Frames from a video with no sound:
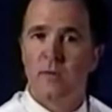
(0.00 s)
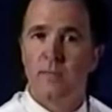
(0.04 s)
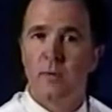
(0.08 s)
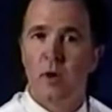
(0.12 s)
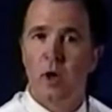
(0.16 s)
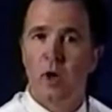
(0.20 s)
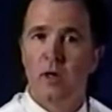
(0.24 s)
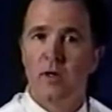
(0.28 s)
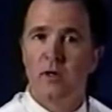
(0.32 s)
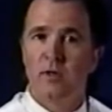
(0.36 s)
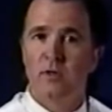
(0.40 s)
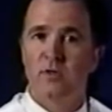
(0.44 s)

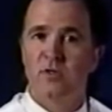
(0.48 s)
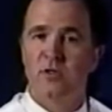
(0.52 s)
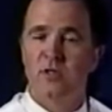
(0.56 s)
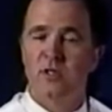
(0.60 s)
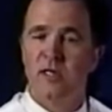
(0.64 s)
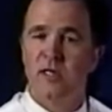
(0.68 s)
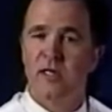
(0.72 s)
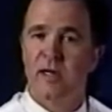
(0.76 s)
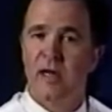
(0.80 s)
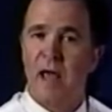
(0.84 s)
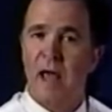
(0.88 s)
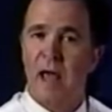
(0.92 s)
particles
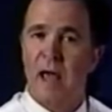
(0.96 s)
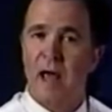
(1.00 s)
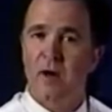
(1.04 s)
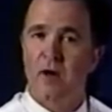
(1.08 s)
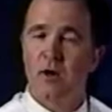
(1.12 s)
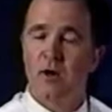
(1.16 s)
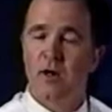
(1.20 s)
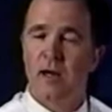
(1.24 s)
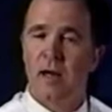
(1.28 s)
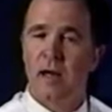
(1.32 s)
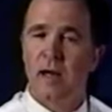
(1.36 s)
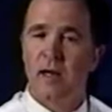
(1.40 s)
tend to
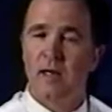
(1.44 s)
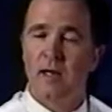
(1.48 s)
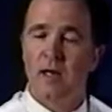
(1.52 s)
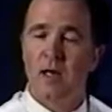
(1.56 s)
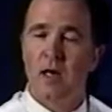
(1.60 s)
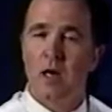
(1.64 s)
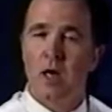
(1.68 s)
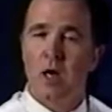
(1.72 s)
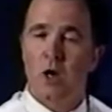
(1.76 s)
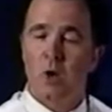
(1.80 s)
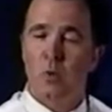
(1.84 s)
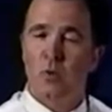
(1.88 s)
aggregate
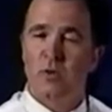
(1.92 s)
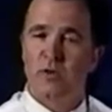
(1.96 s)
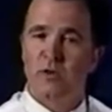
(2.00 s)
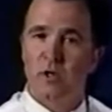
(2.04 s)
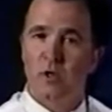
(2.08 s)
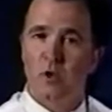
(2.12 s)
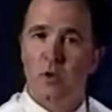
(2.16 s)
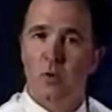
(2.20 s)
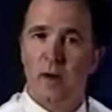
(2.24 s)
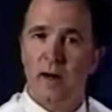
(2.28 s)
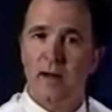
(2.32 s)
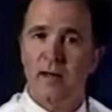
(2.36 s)
with the
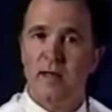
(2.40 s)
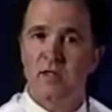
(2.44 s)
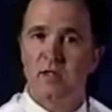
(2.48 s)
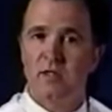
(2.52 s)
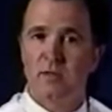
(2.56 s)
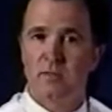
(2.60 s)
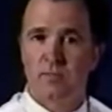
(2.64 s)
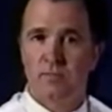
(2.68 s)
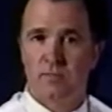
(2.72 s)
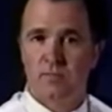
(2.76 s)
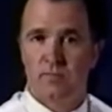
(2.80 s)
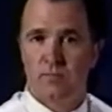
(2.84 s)

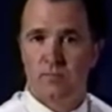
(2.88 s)
greatest